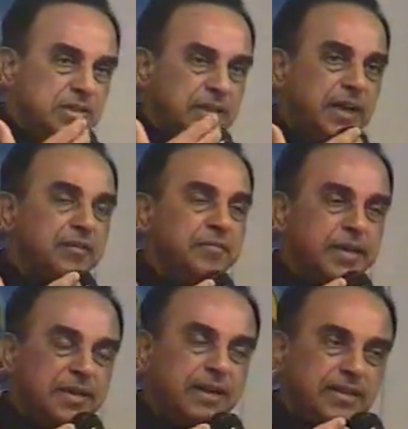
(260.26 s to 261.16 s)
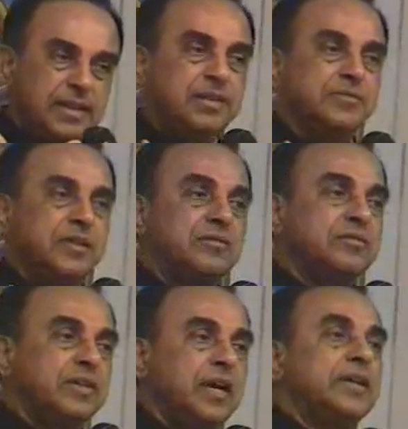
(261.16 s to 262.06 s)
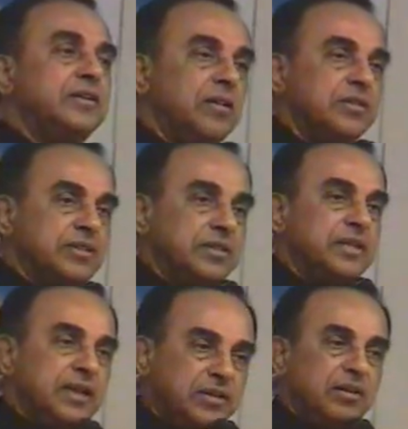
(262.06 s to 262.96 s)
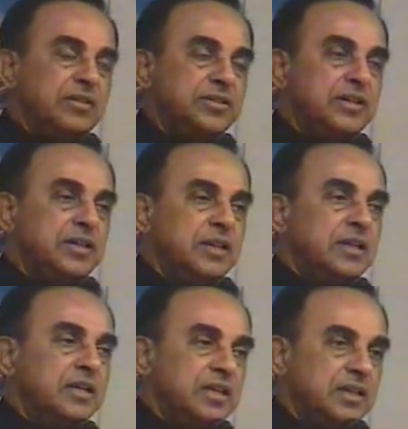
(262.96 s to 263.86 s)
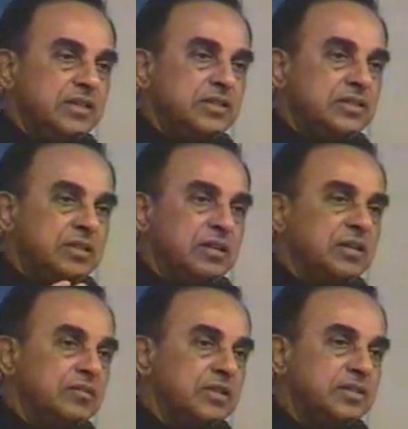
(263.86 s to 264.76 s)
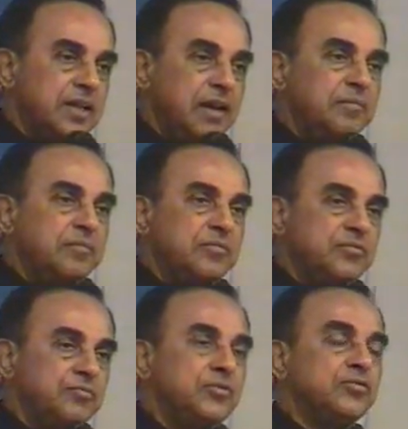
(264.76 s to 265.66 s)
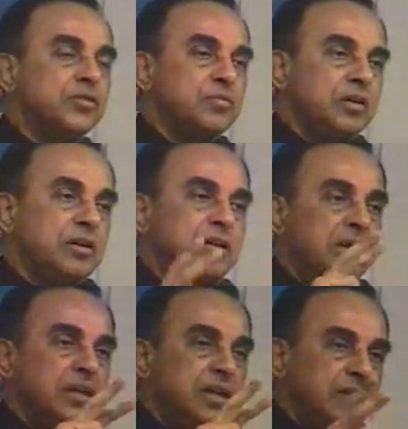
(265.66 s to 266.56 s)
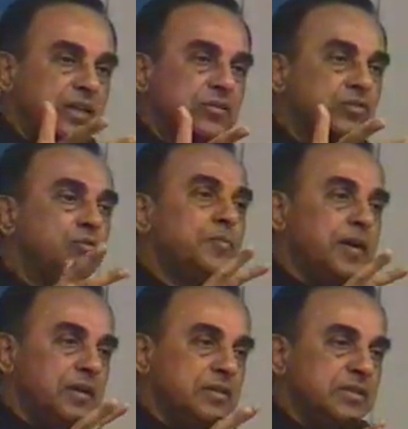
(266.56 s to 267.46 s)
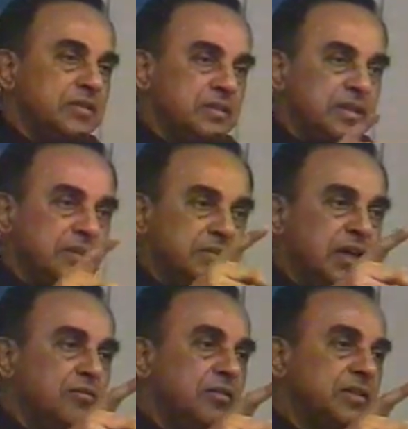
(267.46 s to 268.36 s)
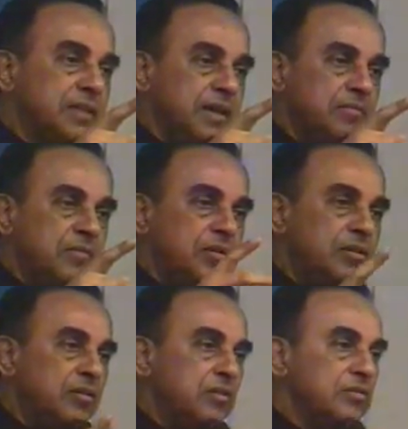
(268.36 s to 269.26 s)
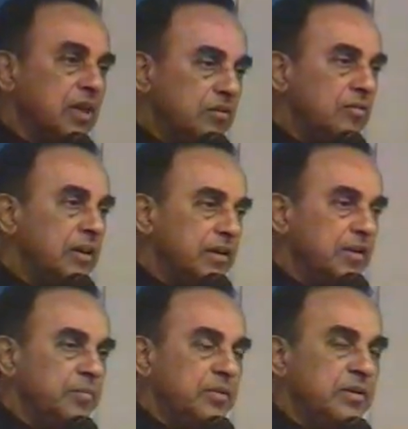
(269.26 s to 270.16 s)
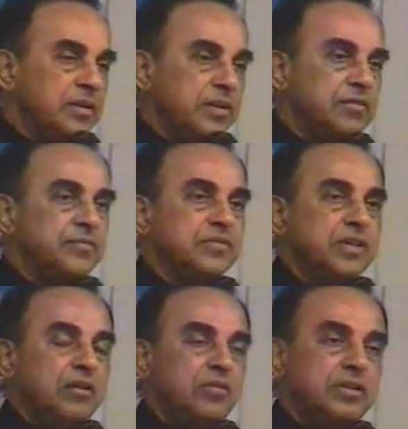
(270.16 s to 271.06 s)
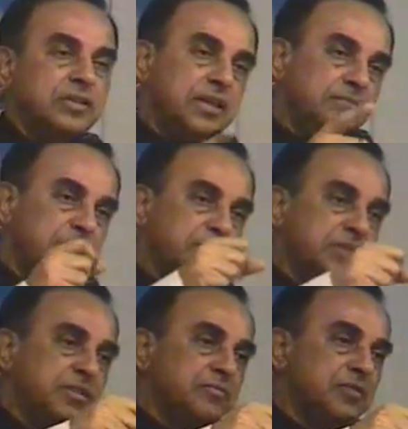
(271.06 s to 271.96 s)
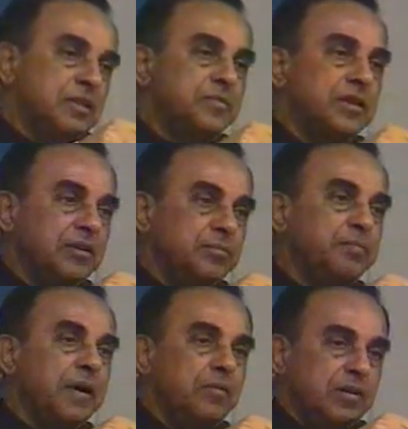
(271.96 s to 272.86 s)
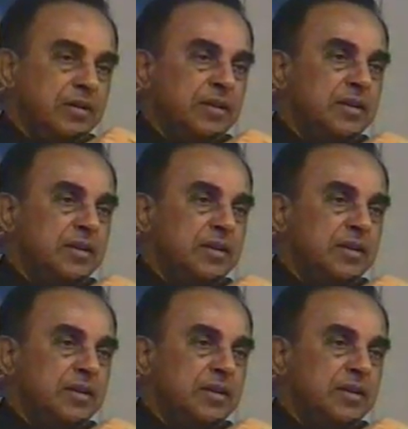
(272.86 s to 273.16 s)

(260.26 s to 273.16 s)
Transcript: kind of mentality comes out of the ideology. The ideology is Islam views the world in two parts, Darul Islam or Darul Harab. If it's Darul Islam, that means the Muslims are in power.